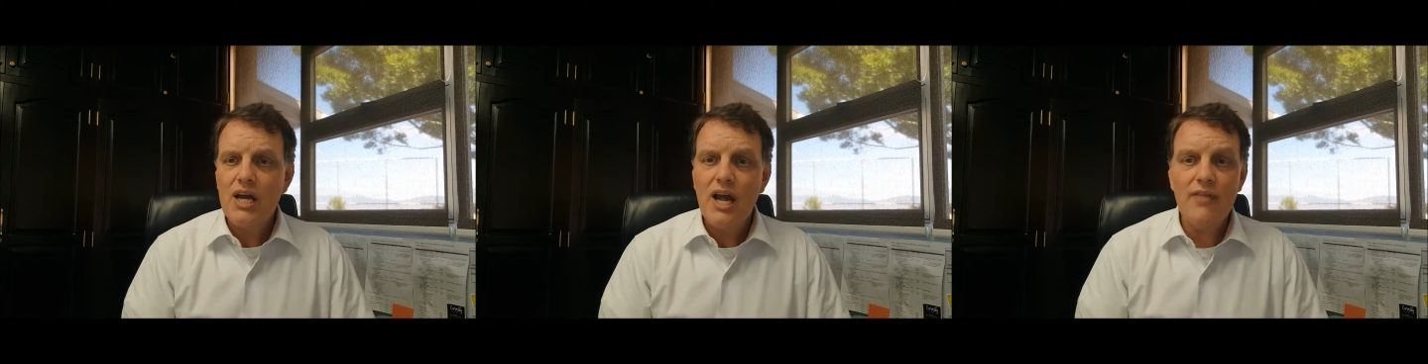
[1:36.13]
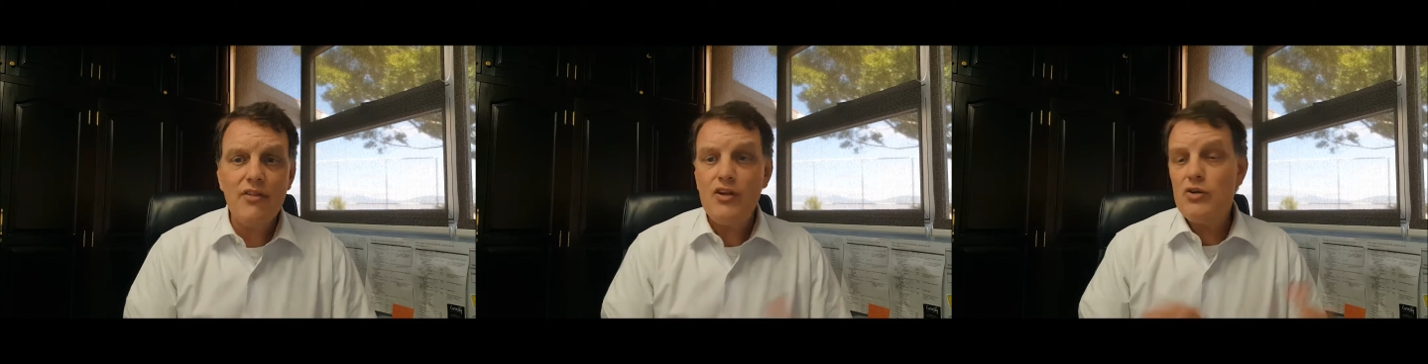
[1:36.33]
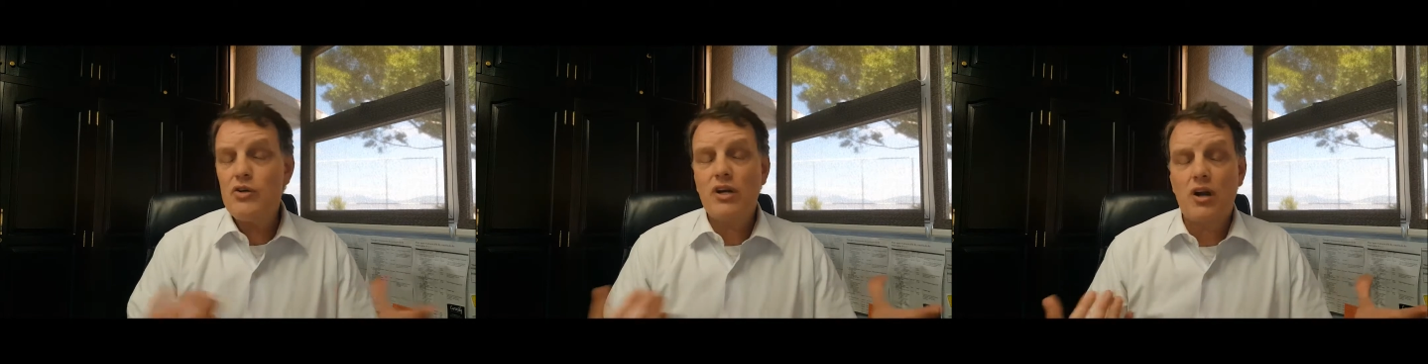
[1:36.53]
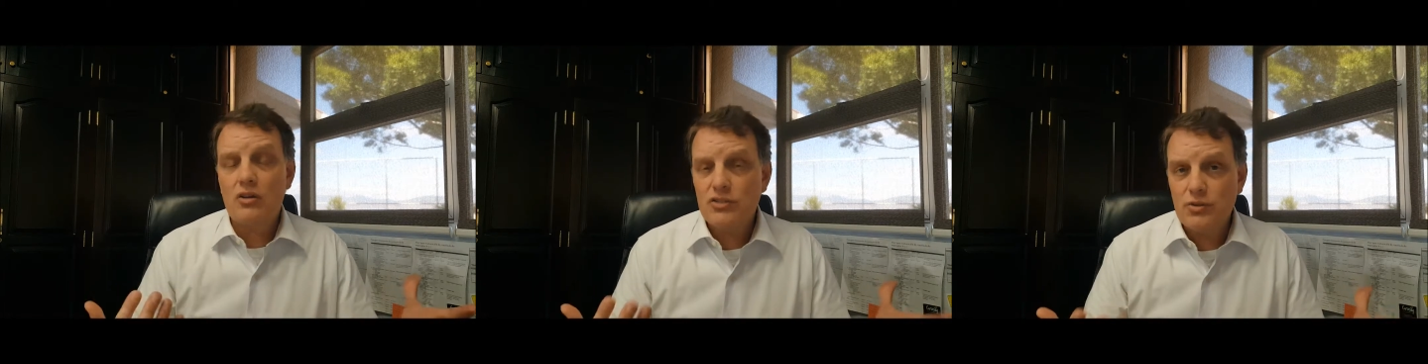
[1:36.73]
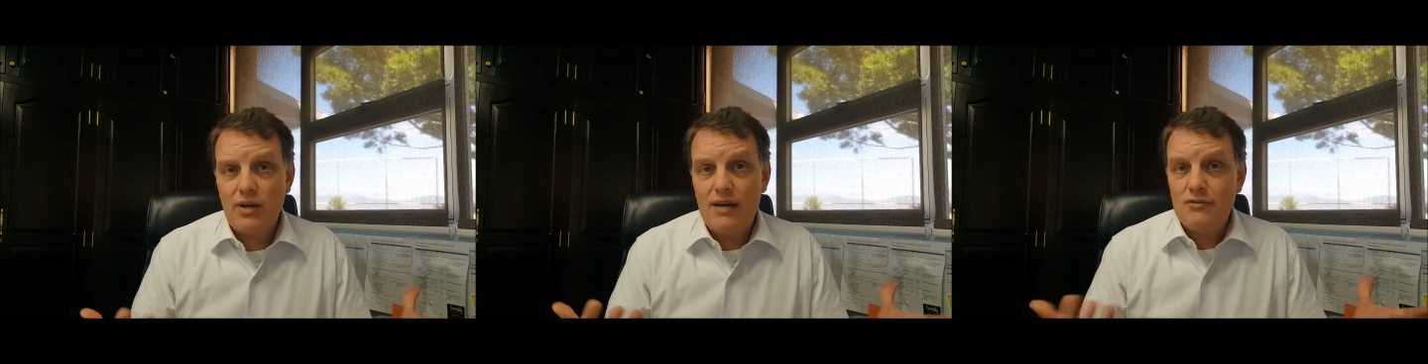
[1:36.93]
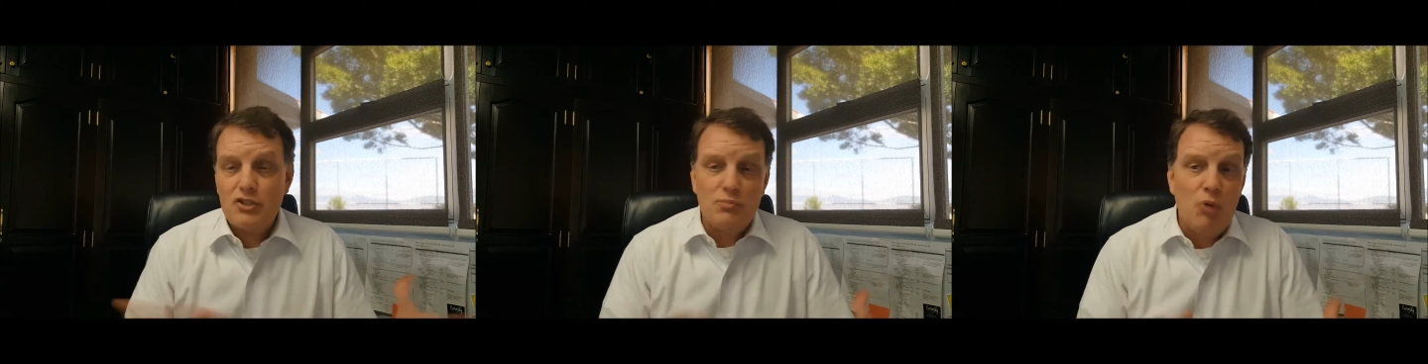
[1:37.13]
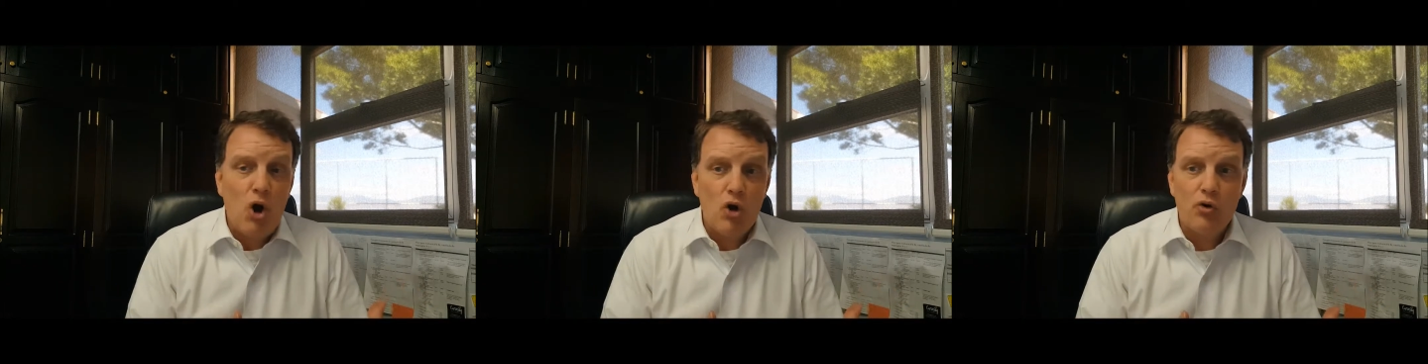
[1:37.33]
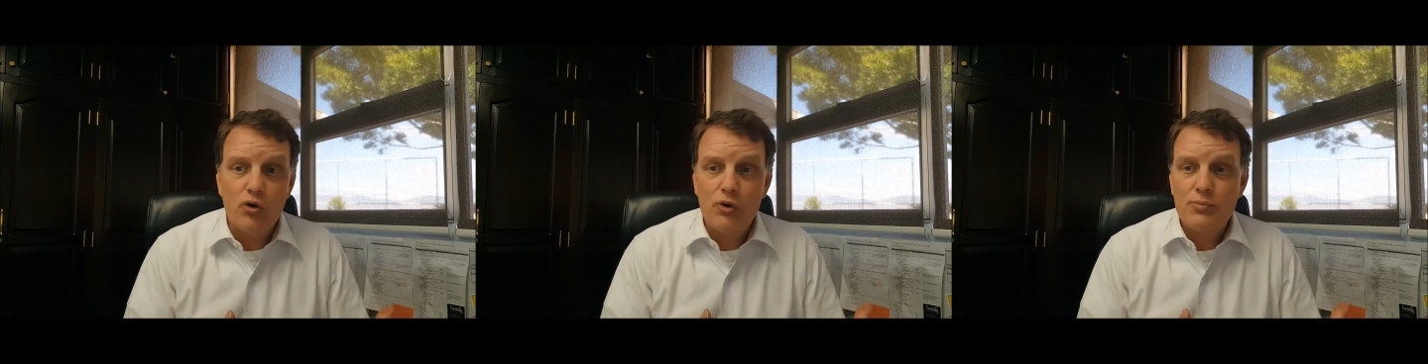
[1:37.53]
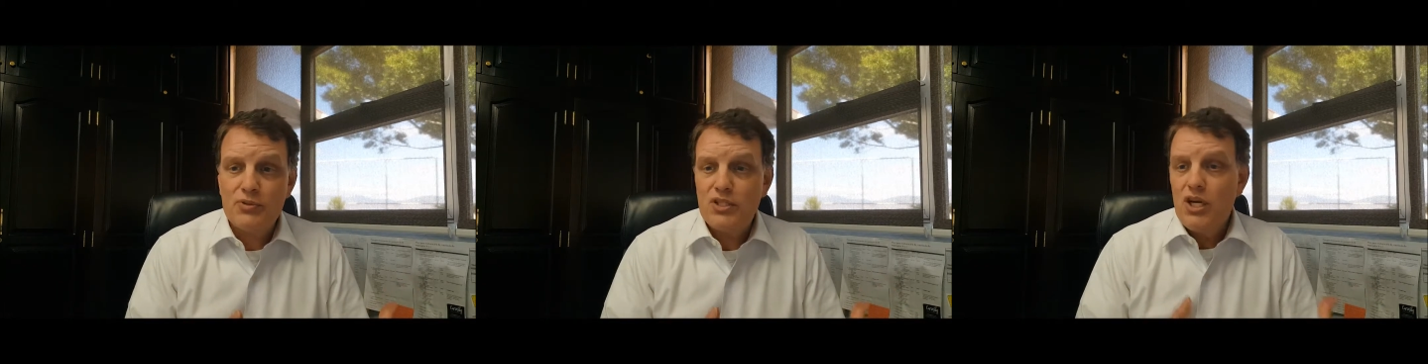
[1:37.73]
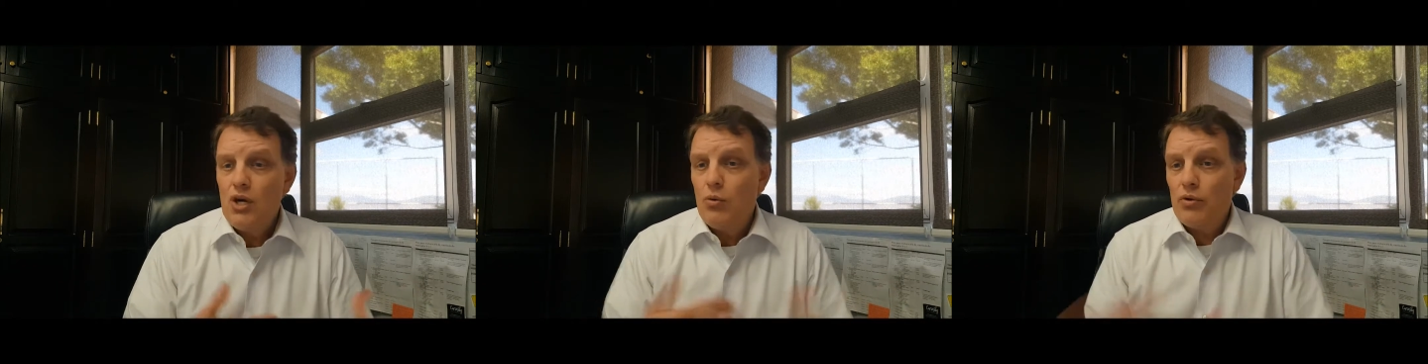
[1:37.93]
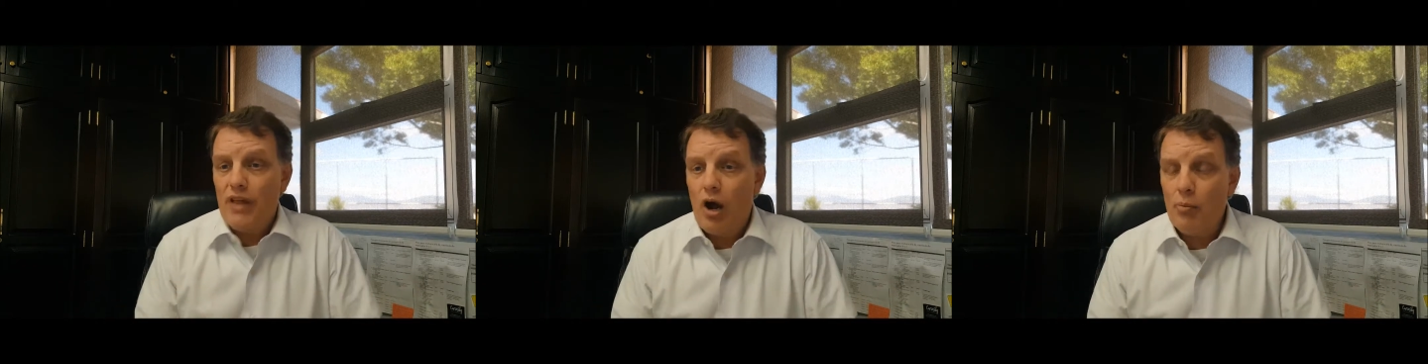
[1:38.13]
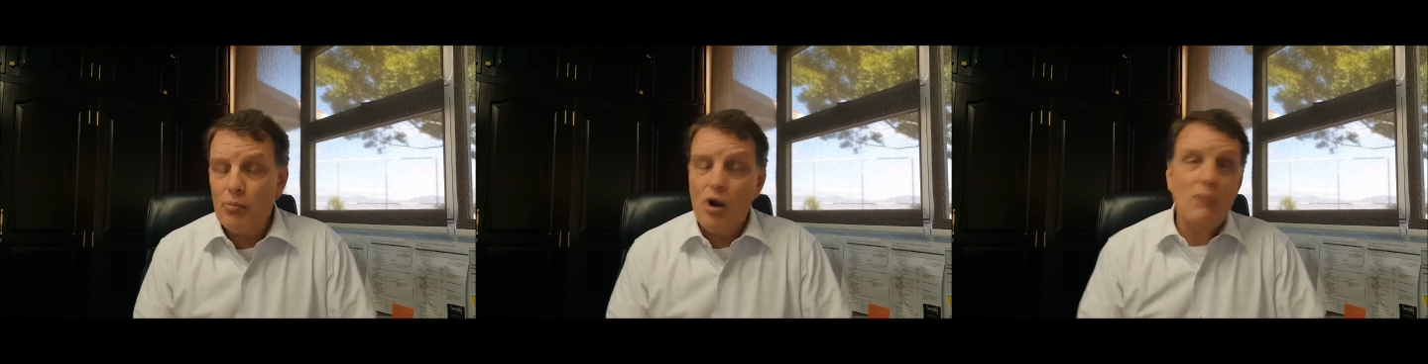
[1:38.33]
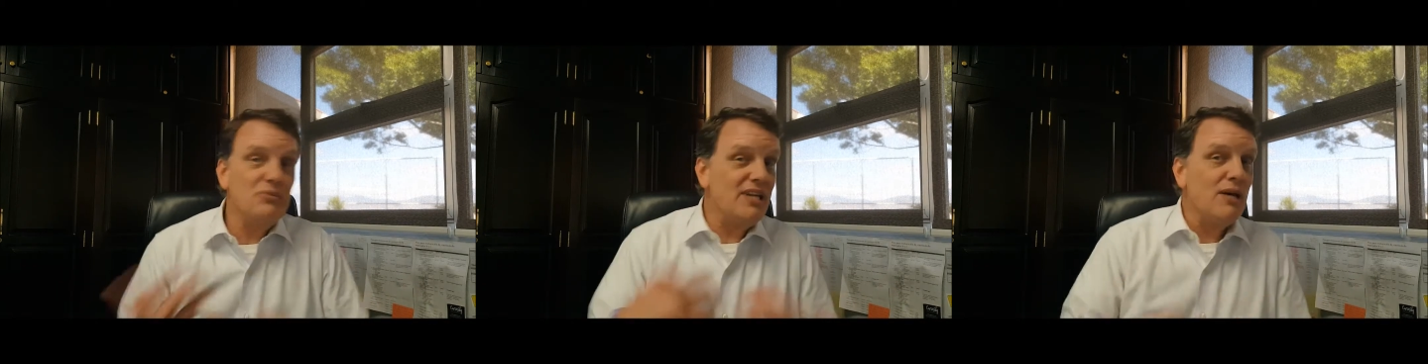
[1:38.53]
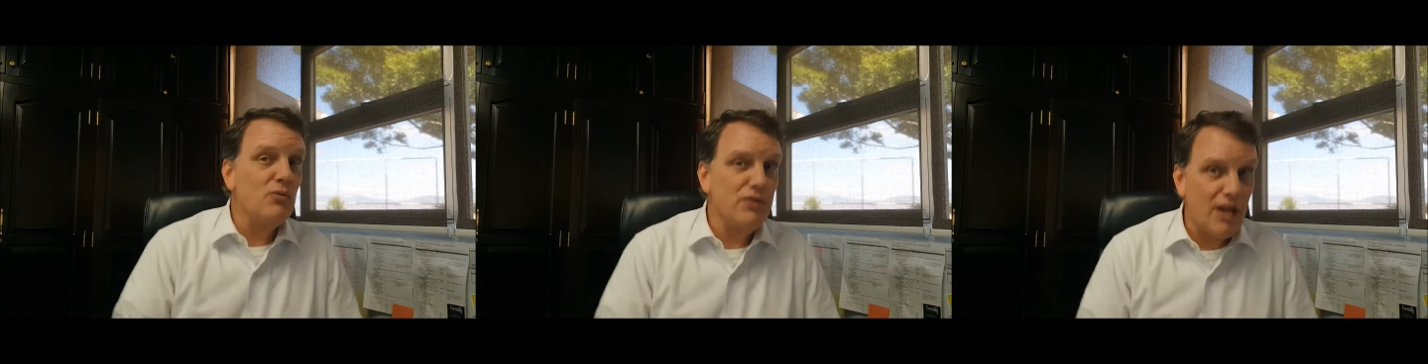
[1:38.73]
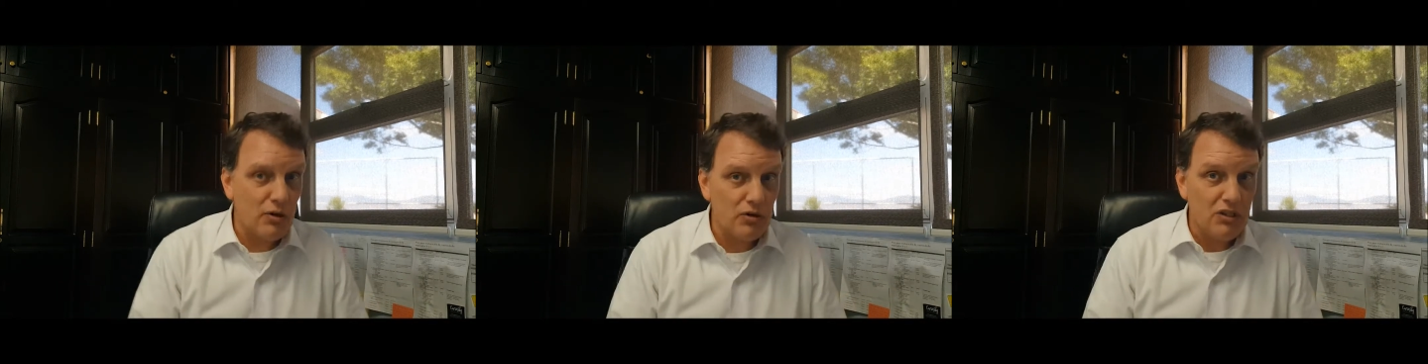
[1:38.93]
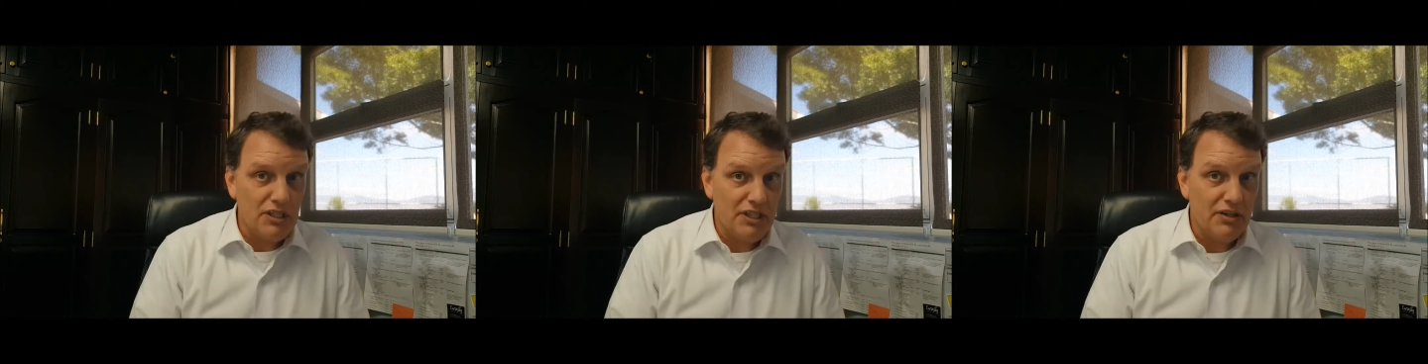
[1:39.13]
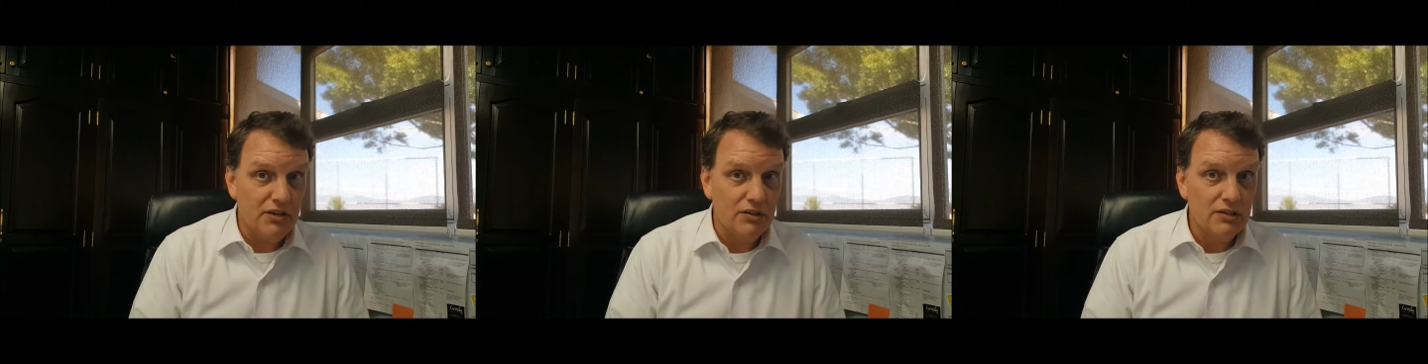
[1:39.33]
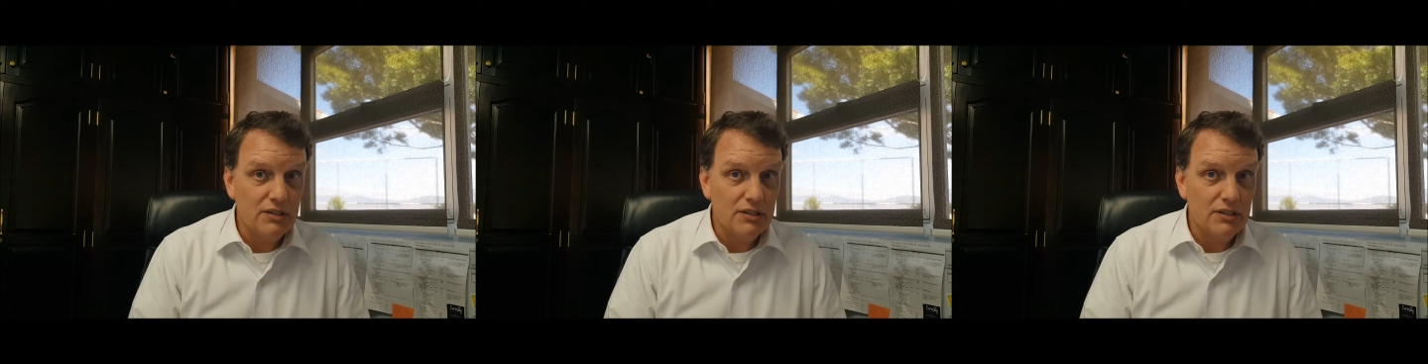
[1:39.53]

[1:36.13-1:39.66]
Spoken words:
And then you could also have small groups without prompts and without a leader.